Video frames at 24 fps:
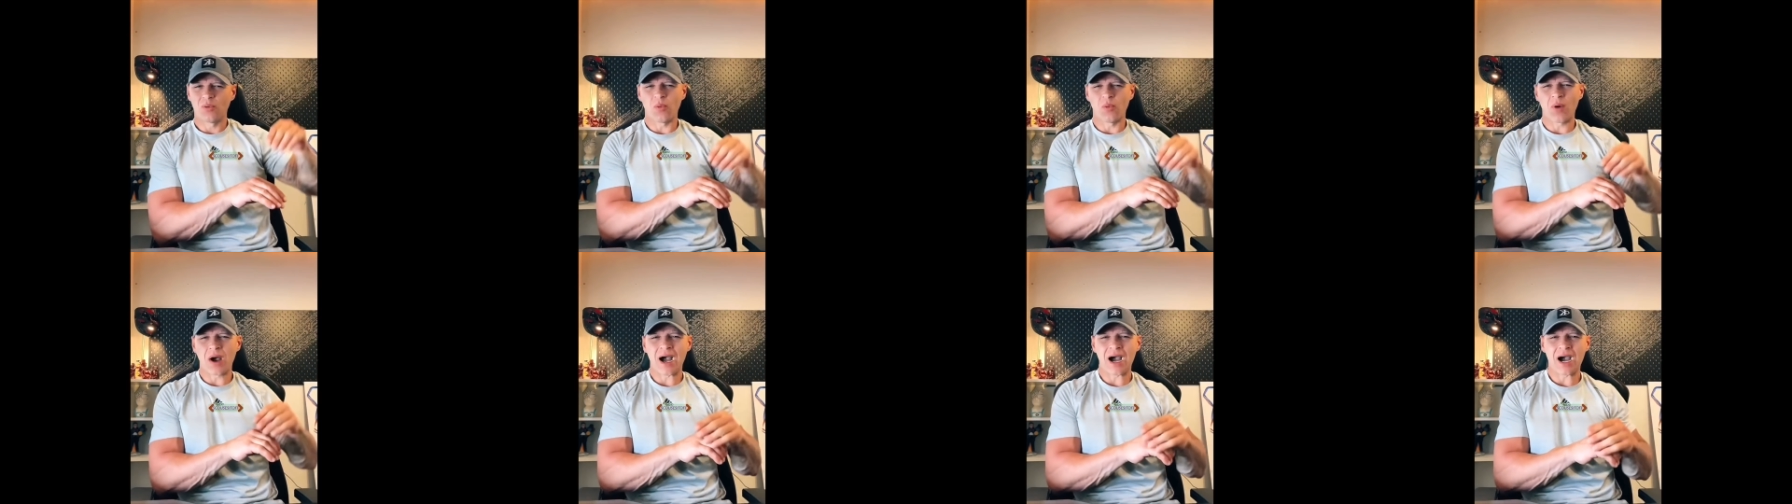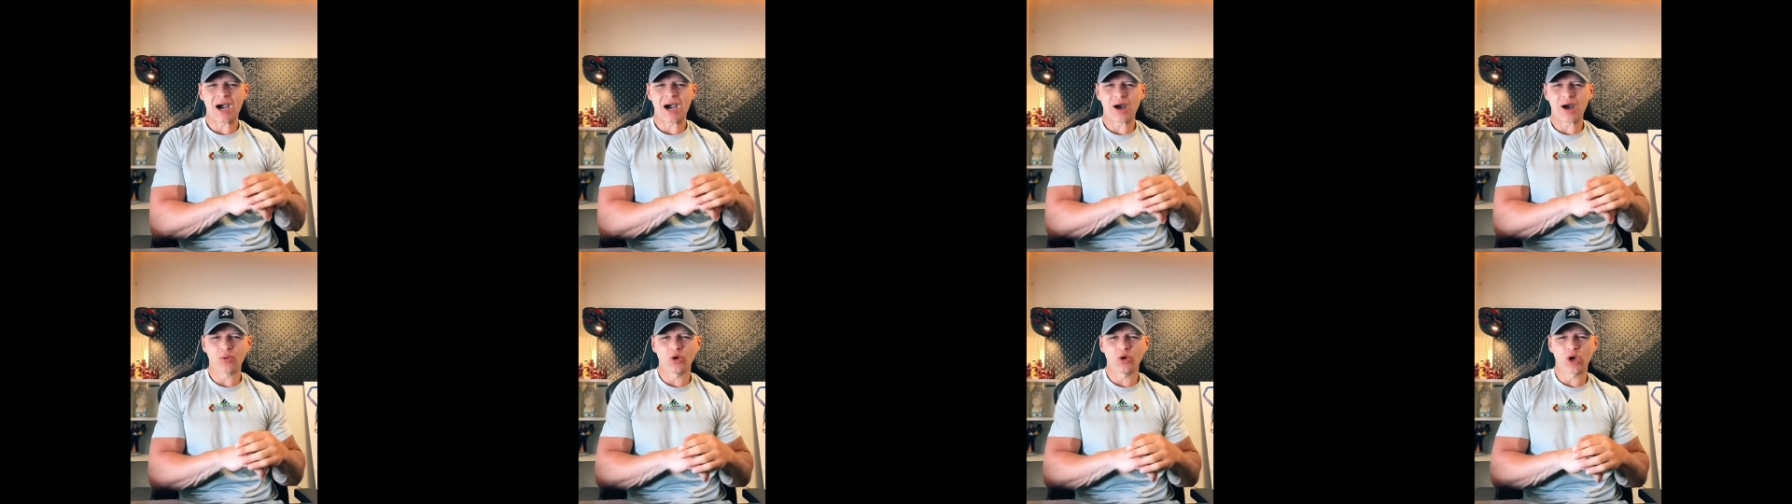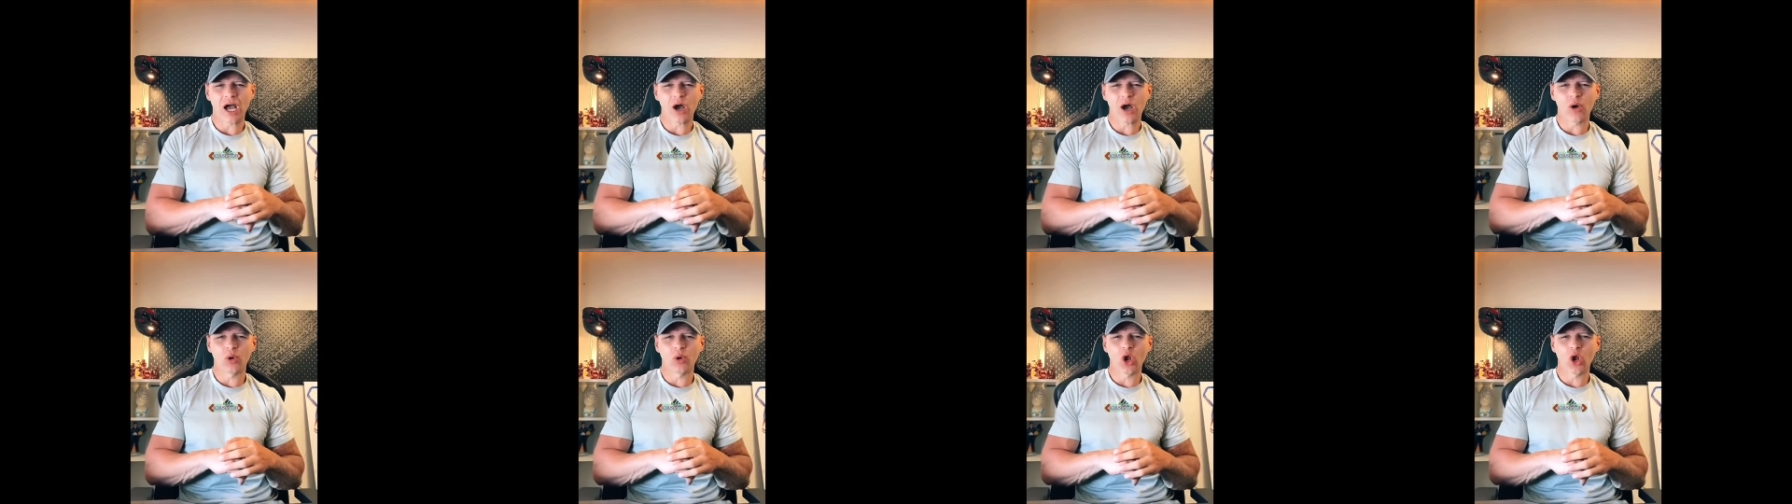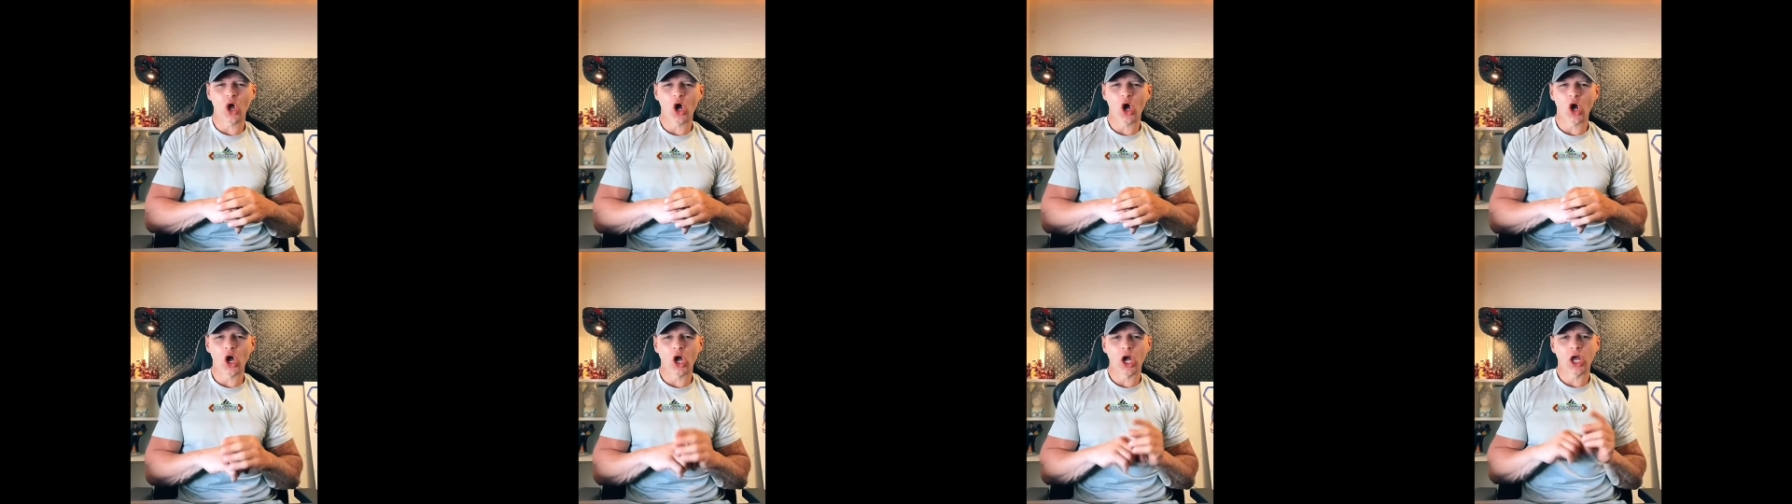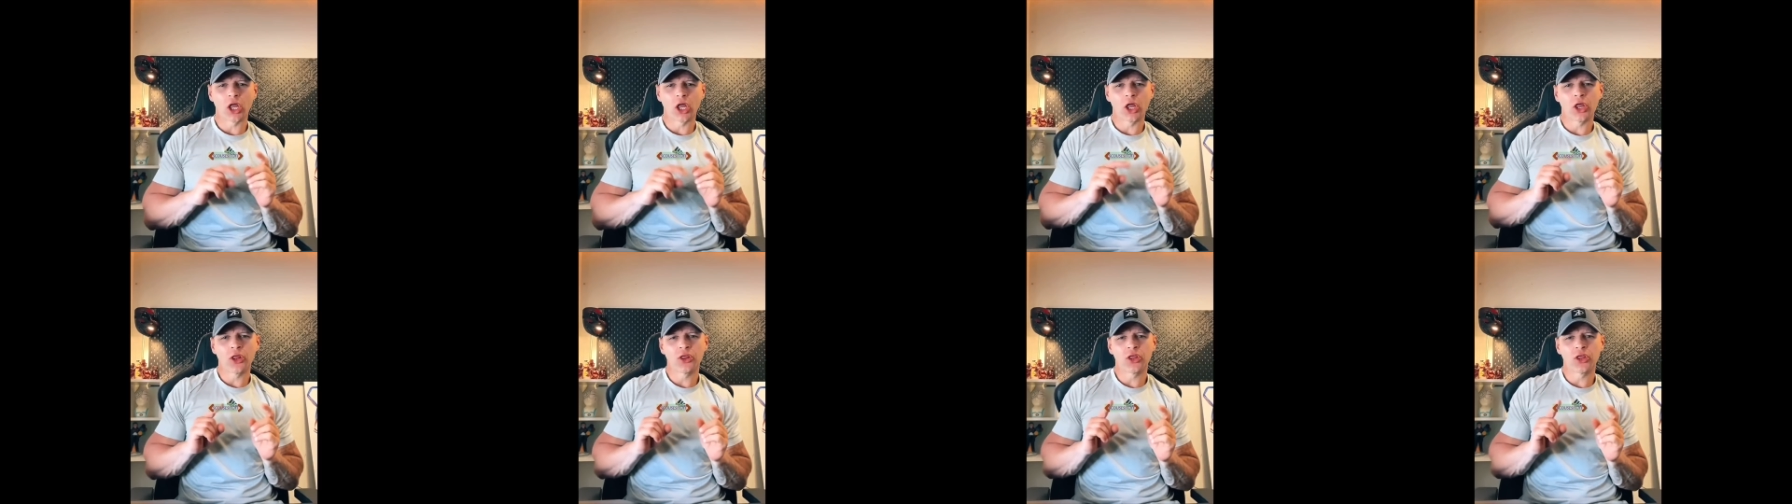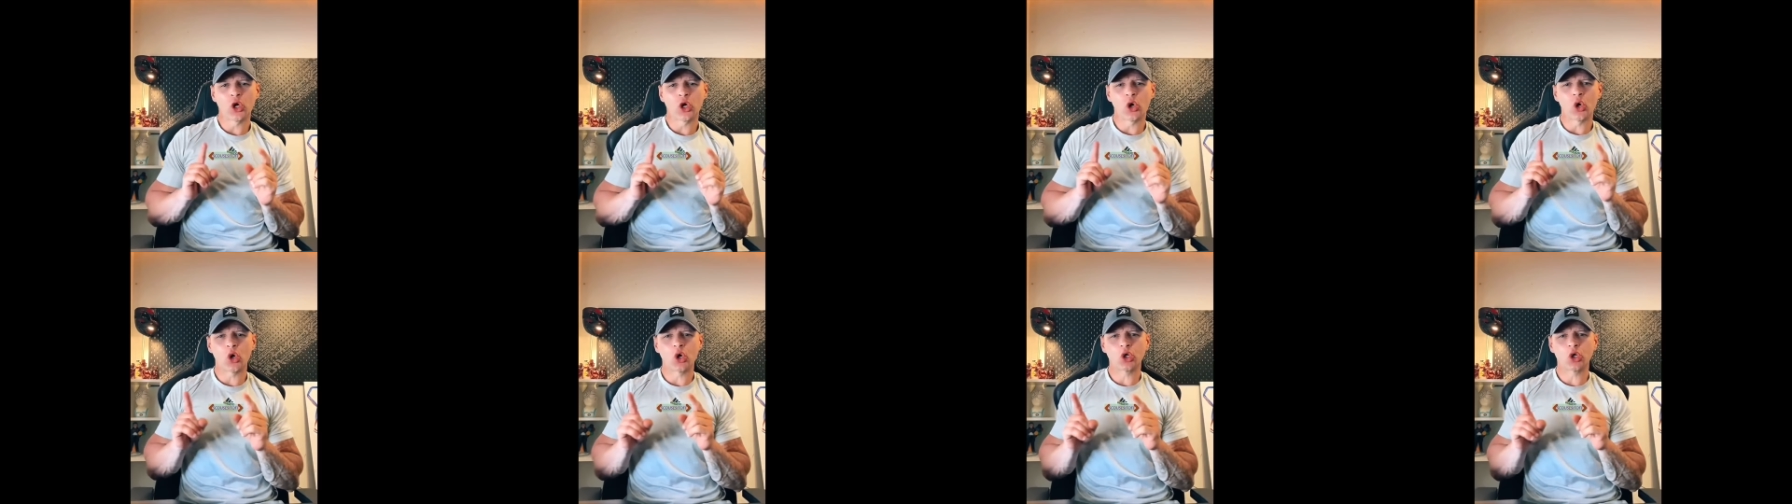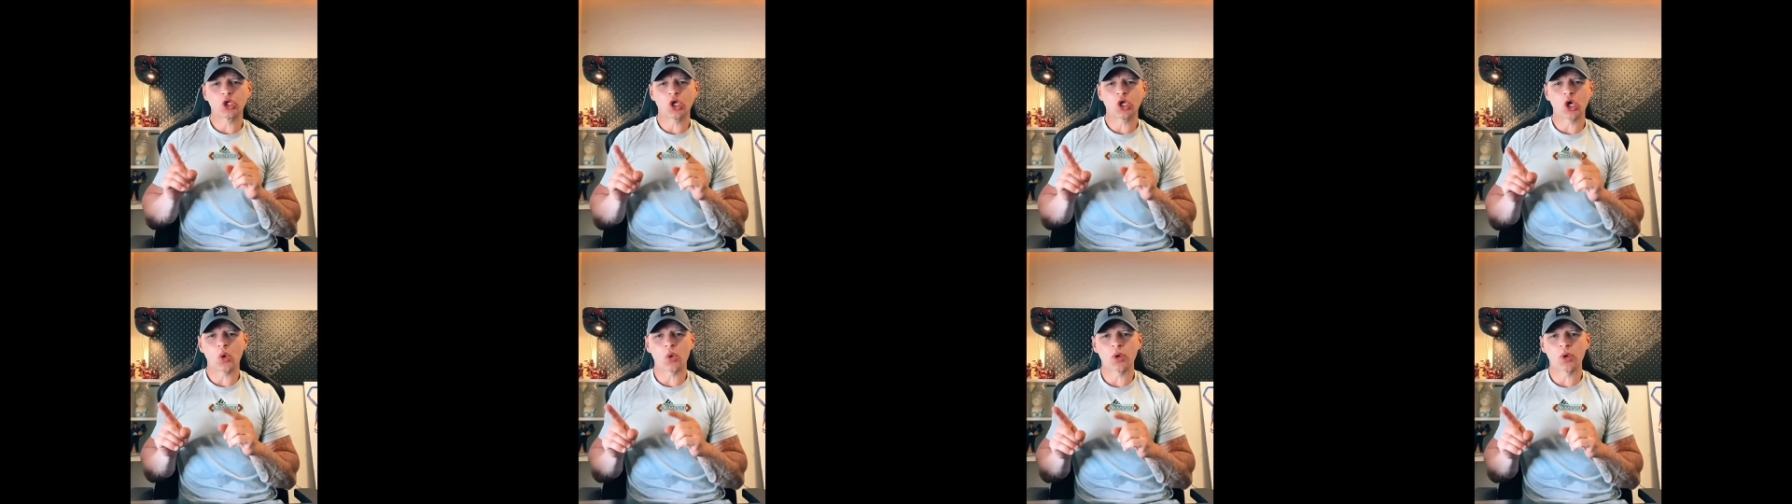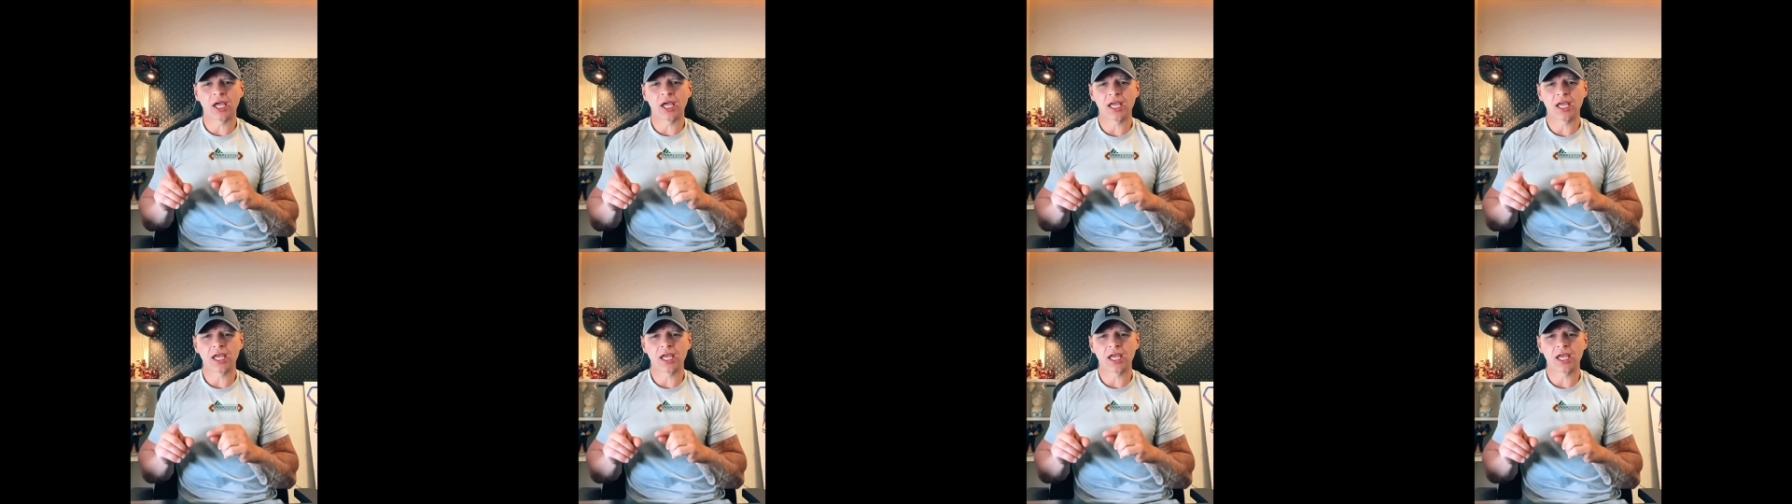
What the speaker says: Wow, look how long the audio